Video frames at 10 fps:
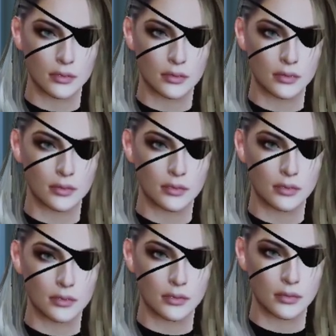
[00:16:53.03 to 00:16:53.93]

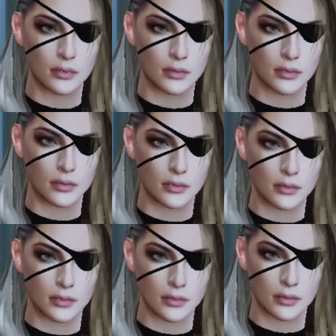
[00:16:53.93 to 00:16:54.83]

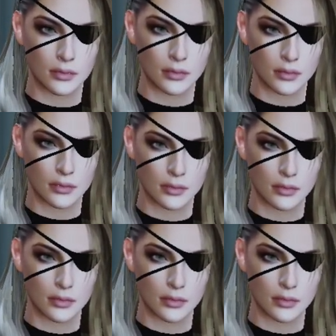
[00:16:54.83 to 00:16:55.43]
No one is speaking in this clip.